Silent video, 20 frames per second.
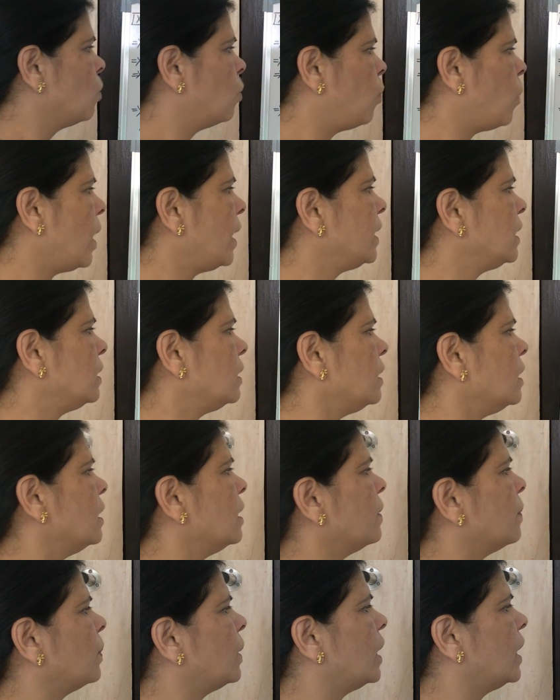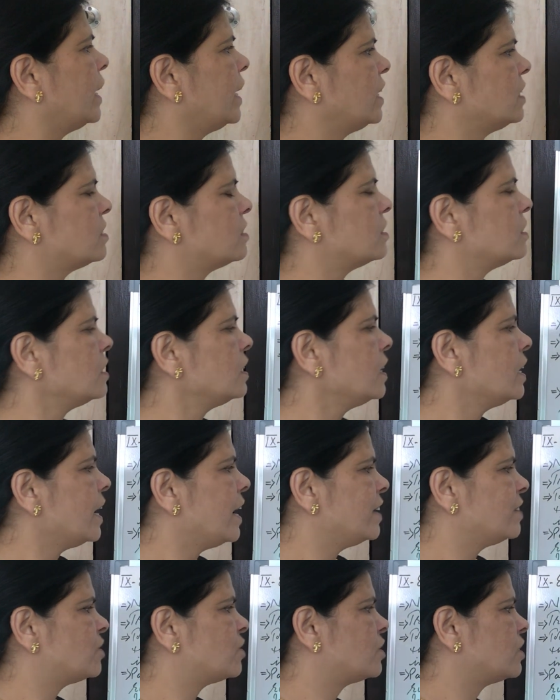While the SC,
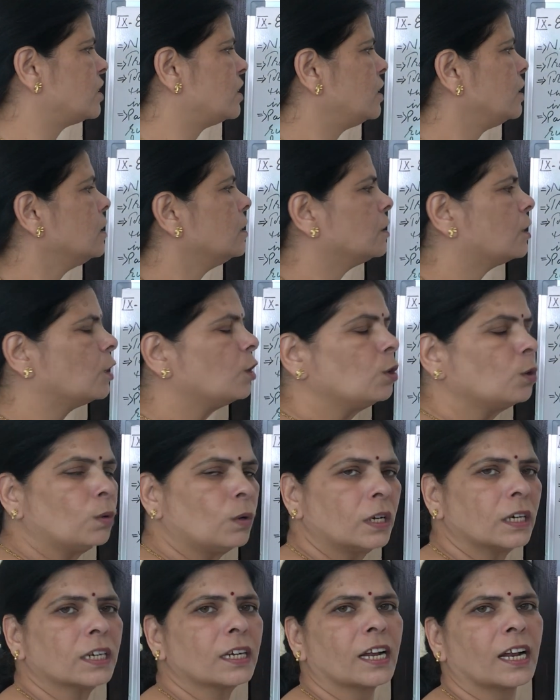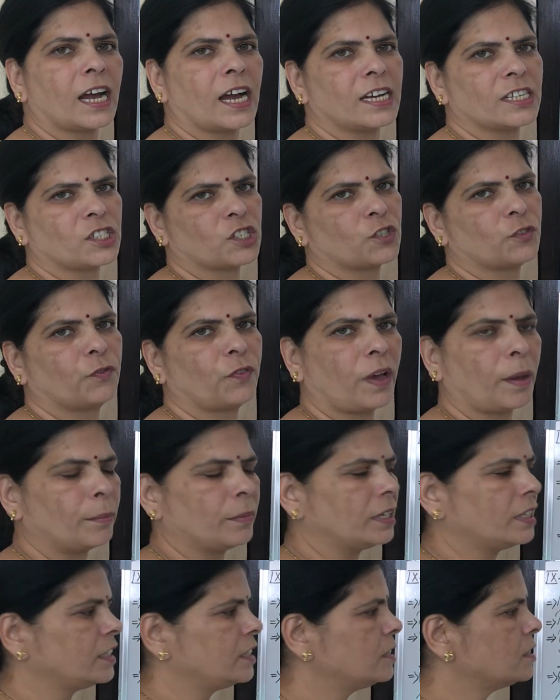ST, the lower caste
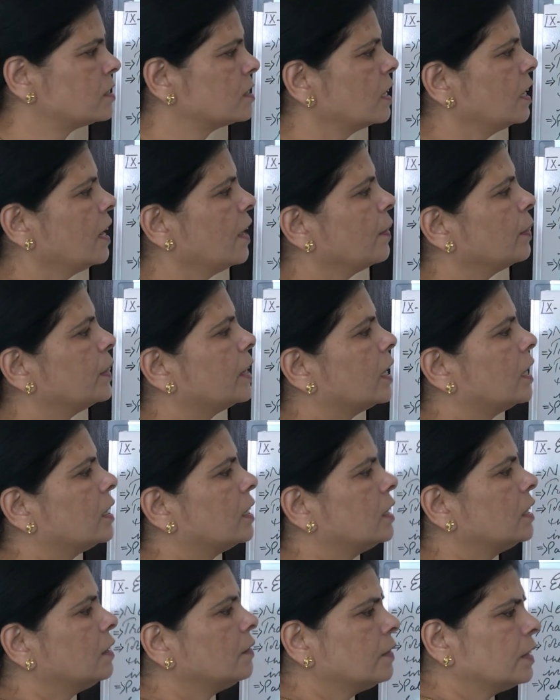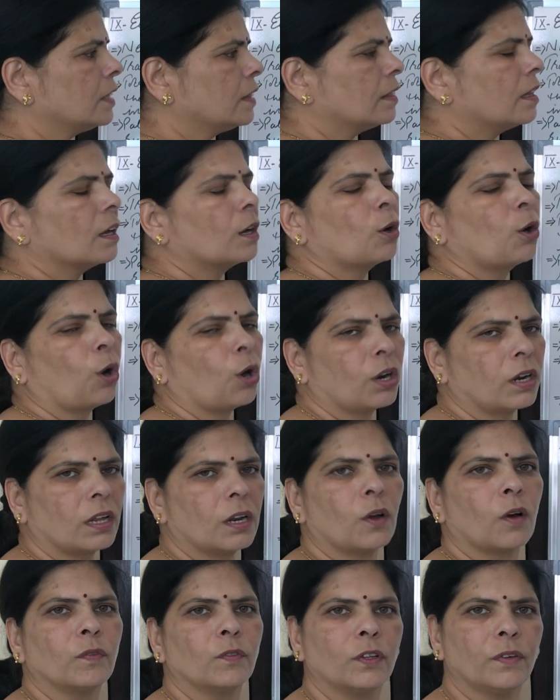families, they live in the corner
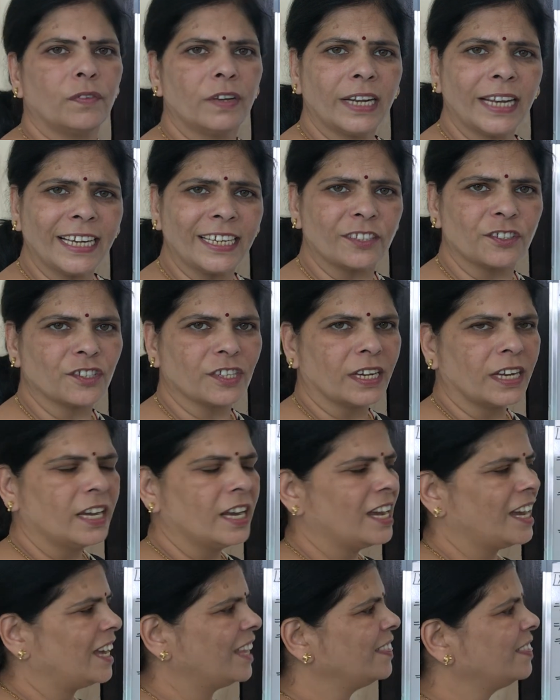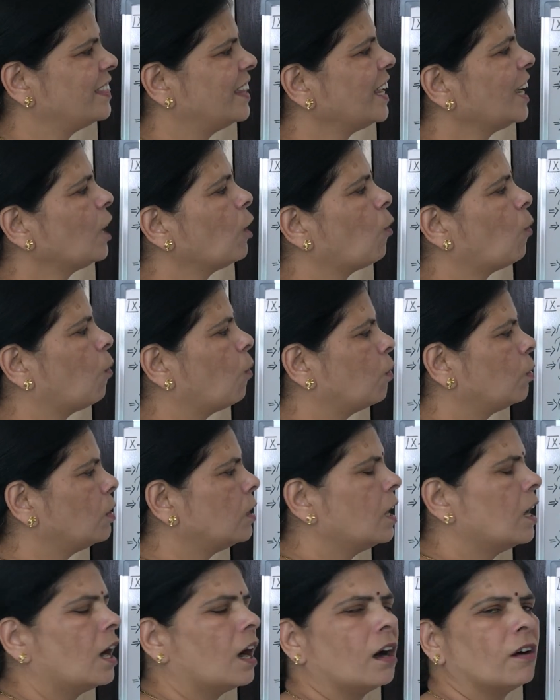of the village and they own
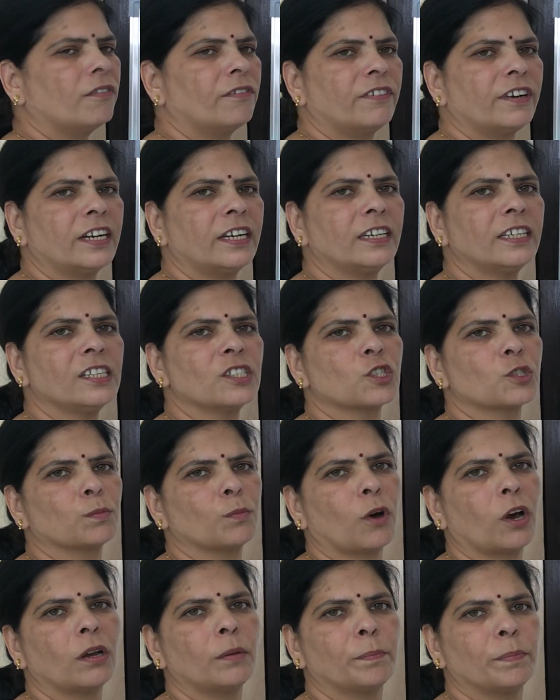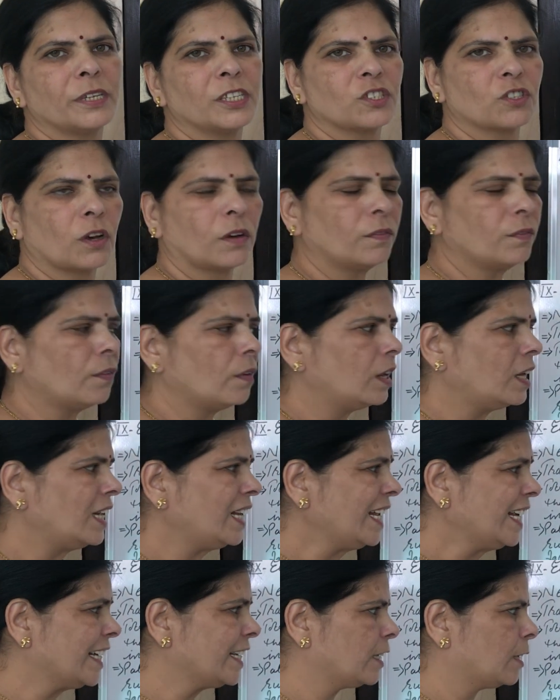a very small piece of
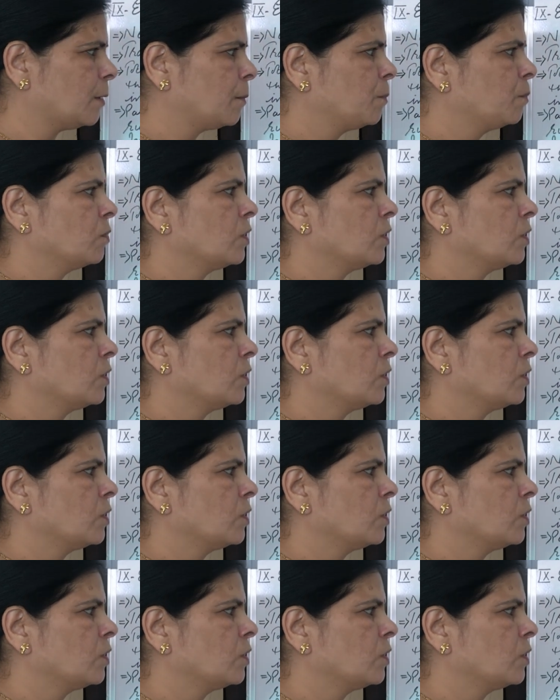land.